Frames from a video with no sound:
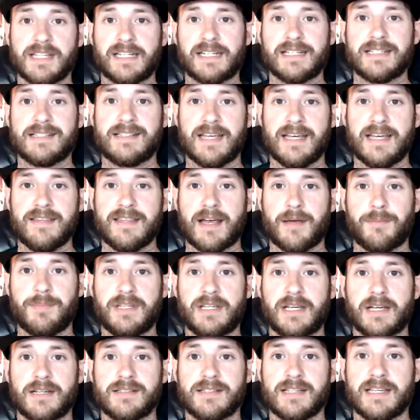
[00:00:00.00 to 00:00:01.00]
And I say that
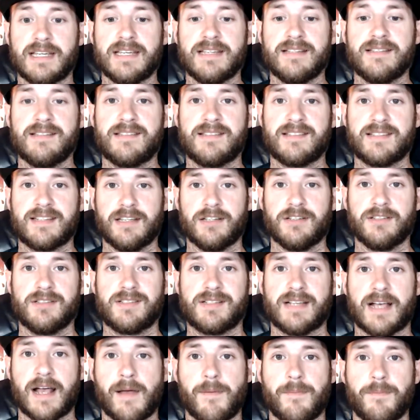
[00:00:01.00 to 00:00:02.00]
because his skill
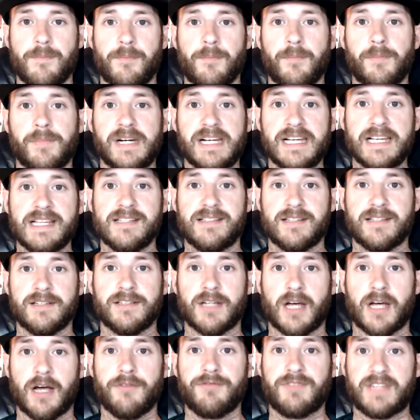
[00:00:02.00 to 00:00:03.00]
set is
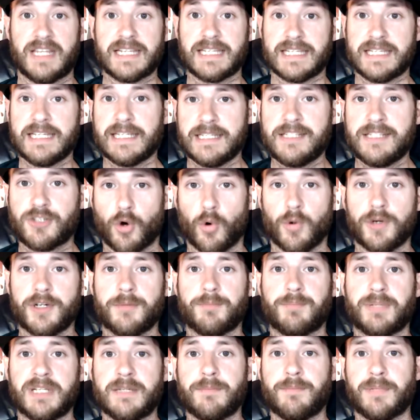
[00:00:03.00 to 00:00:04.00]
enough that he's going
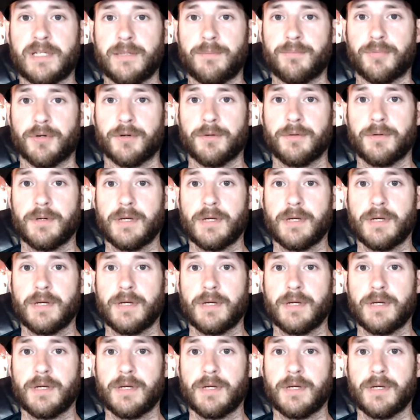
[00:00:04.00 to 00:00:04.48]
to beat people.